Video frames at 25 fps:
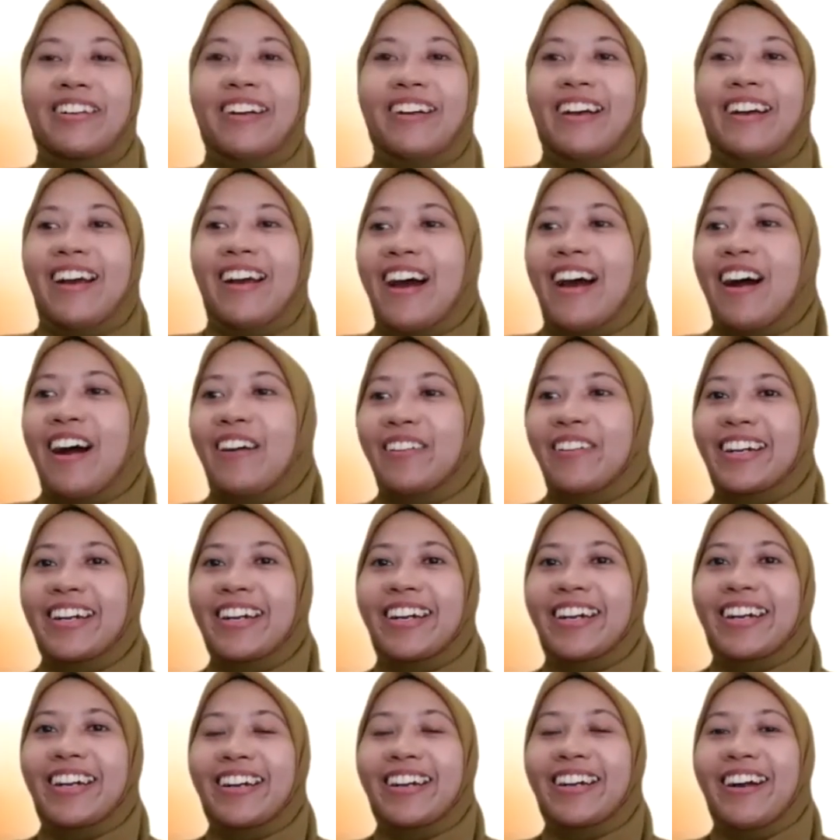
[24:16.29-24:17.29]

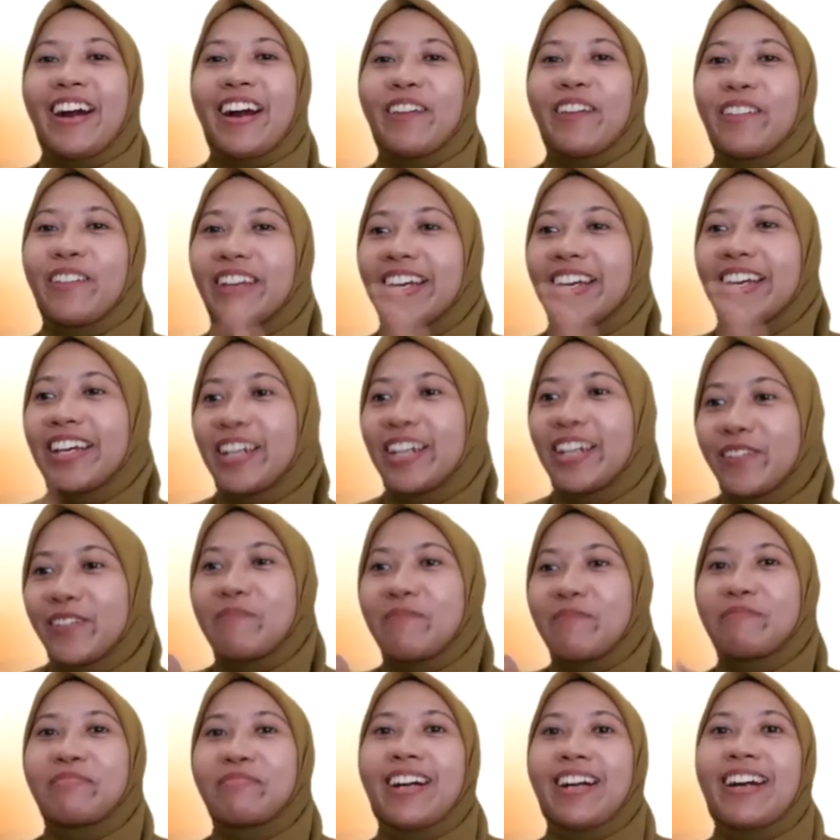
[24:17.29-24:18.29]
Okay, I want to hear
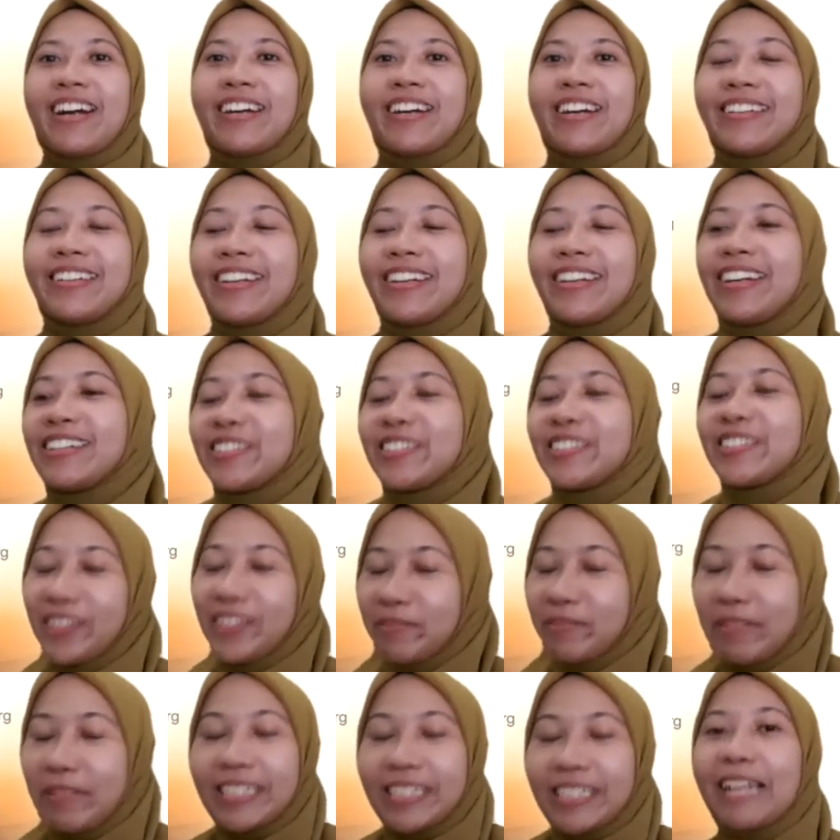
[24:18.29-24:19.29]
from
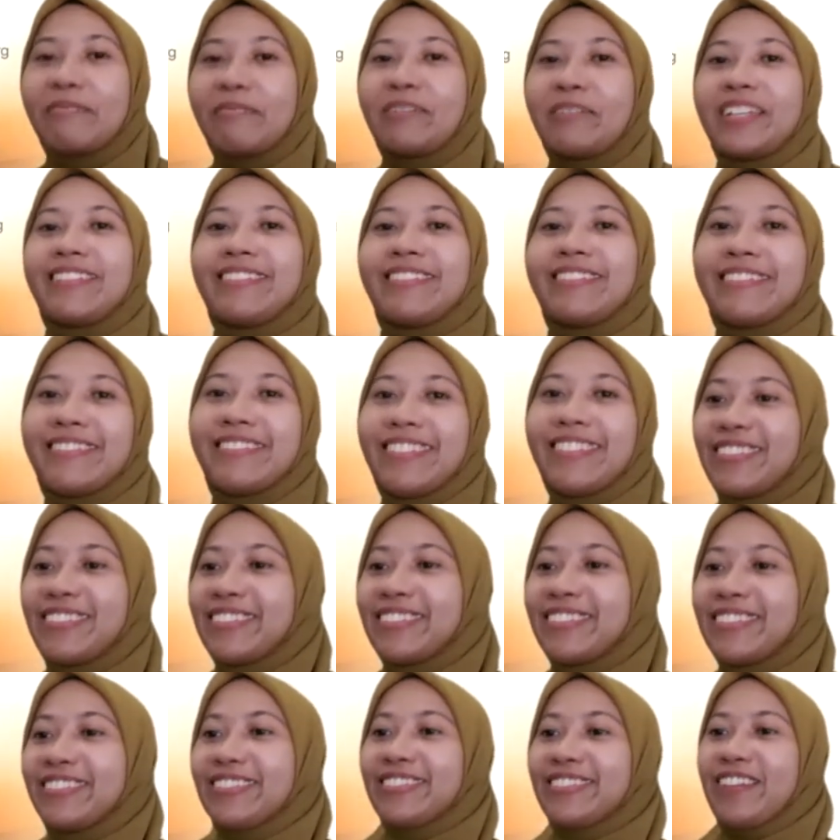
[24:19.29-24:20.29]
Mas Helmi.
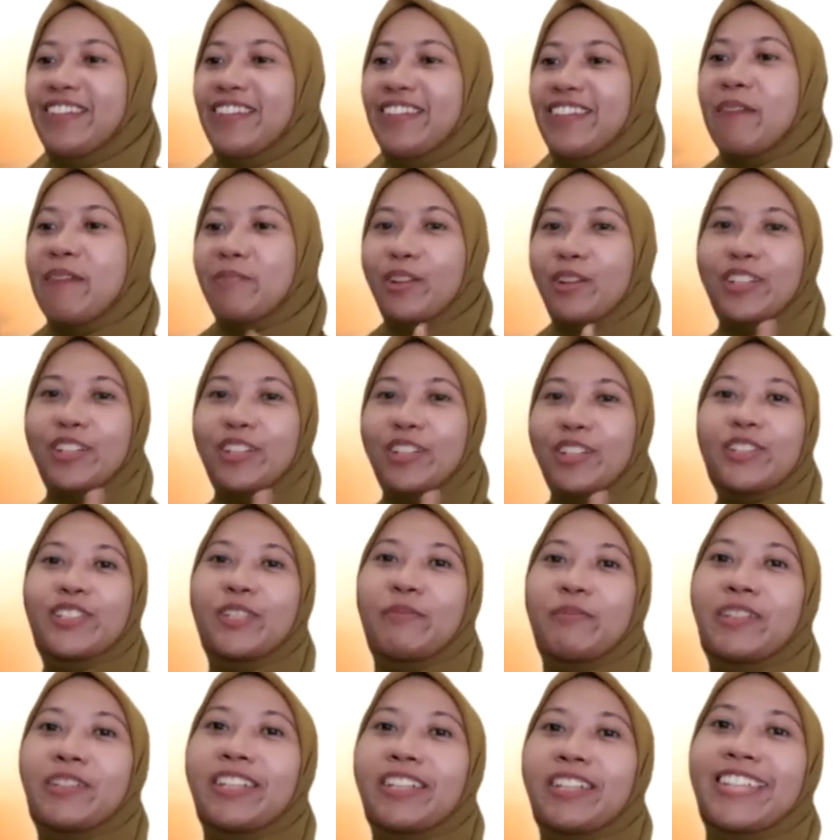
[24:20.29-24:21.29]
I'm conscious
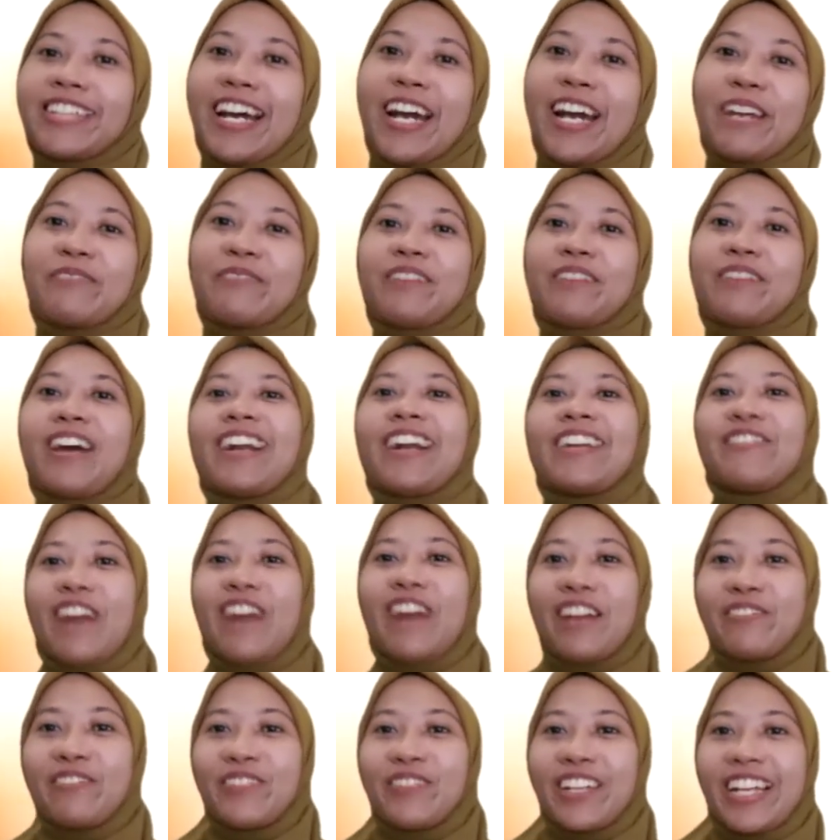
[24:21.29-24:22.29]
about the time. We are
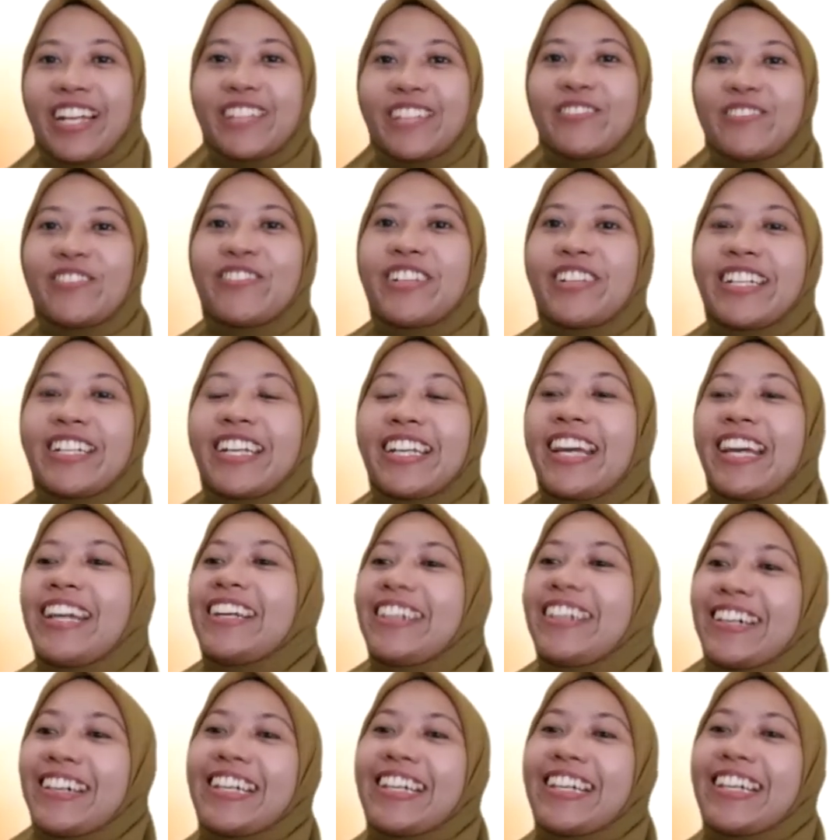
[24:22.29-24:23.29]
5 minutes before the end.
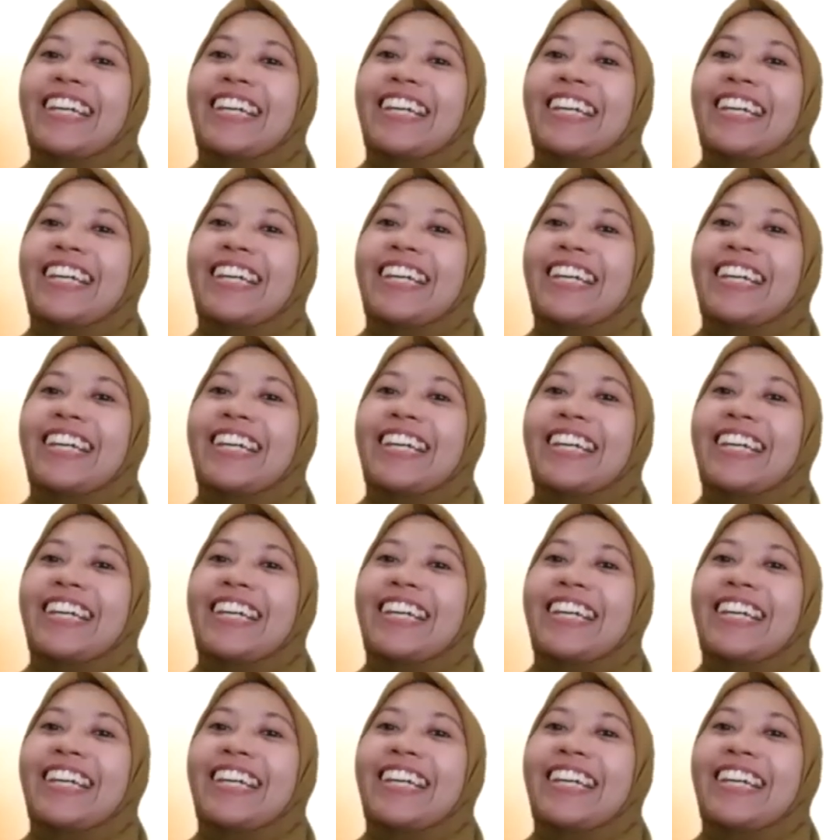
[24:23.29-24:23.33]
Okay,